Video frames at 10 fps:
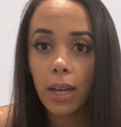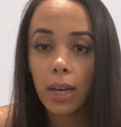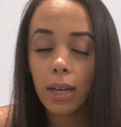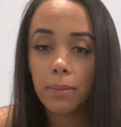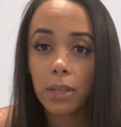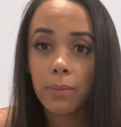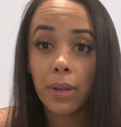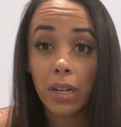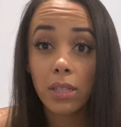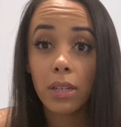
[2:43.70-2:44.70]

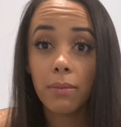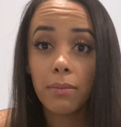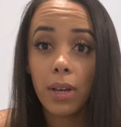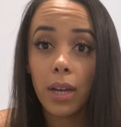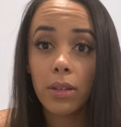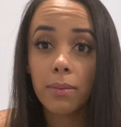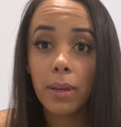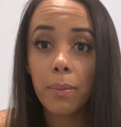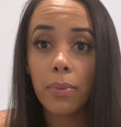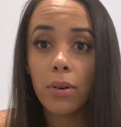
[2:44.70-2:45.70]
compared to other
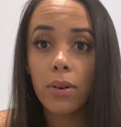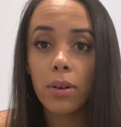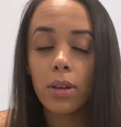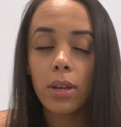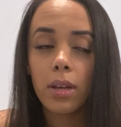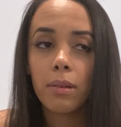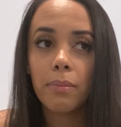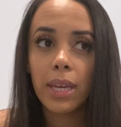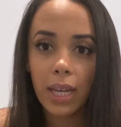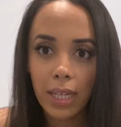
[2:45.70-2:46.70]
people,
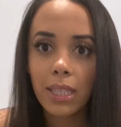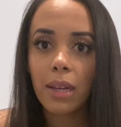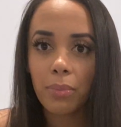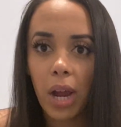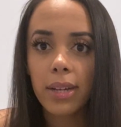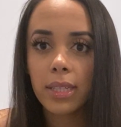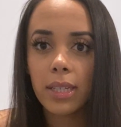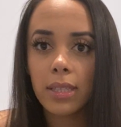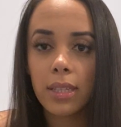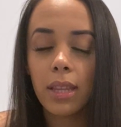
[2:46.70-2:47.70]
because I
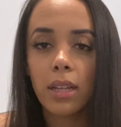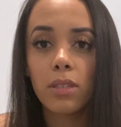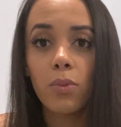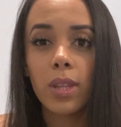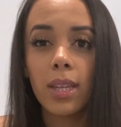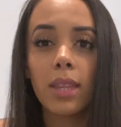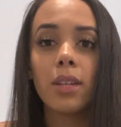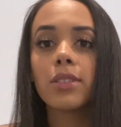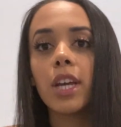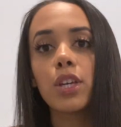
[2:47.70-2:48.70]
practiced. And that's one thing
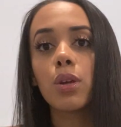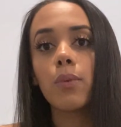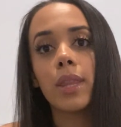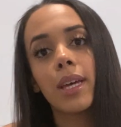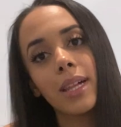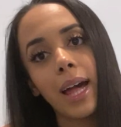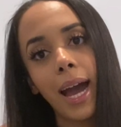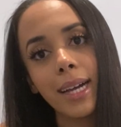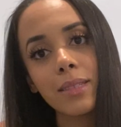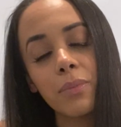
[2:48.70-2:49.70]
they'll tell you in the
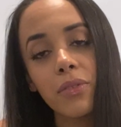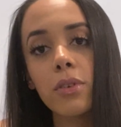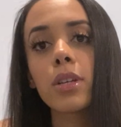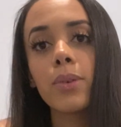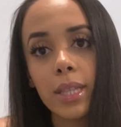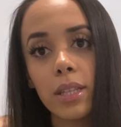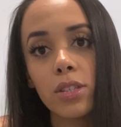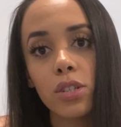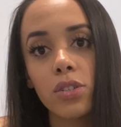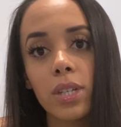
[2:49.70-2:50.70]
class before you get the
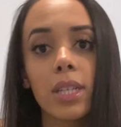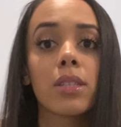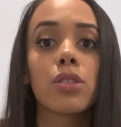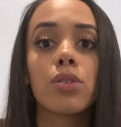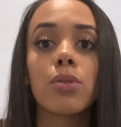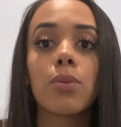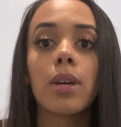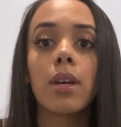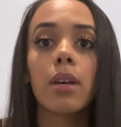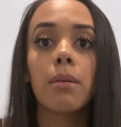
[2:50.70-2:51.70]
surgery, is to
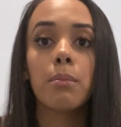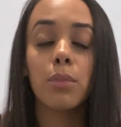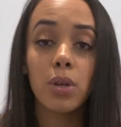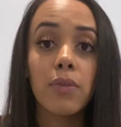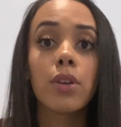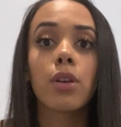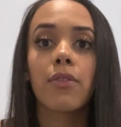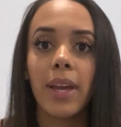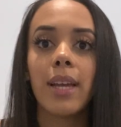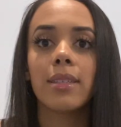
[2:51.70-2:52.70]
move your
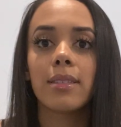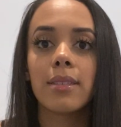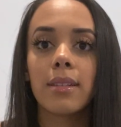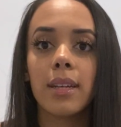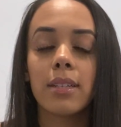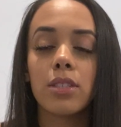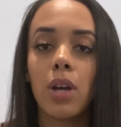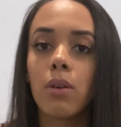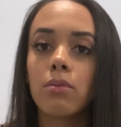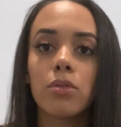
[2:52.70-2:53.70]
face. Like,
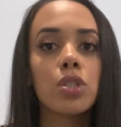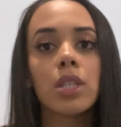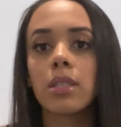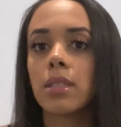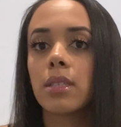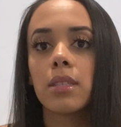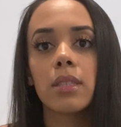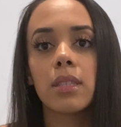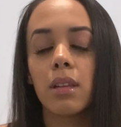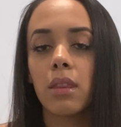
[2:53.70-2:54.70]
don't just
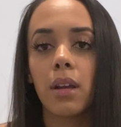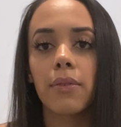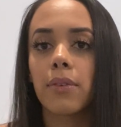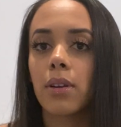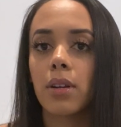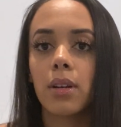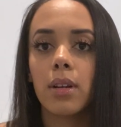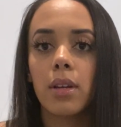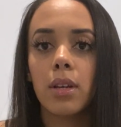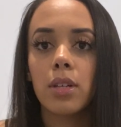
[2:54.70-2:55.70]
sit there for
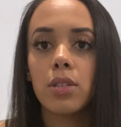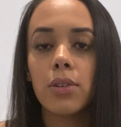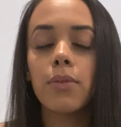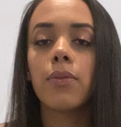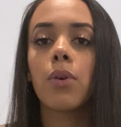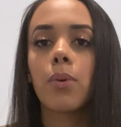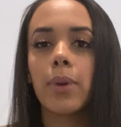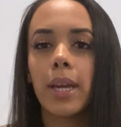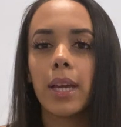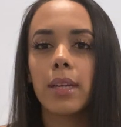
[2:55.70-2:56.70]
2 to 4
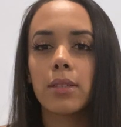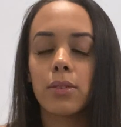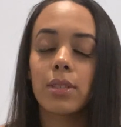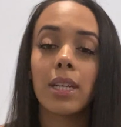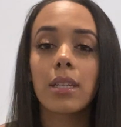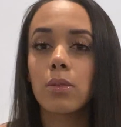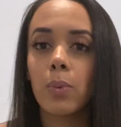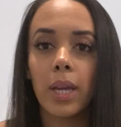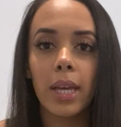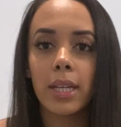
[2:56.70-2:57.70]
weeks or 6
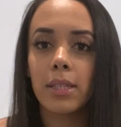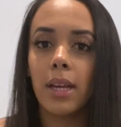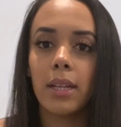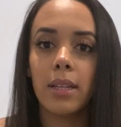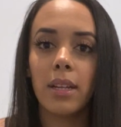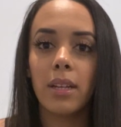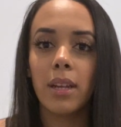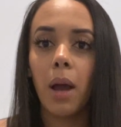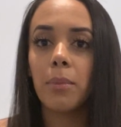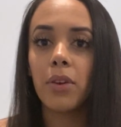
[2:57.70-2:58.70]
weeks and
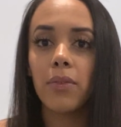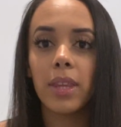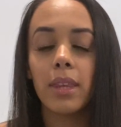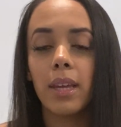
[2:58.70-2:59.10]
not move a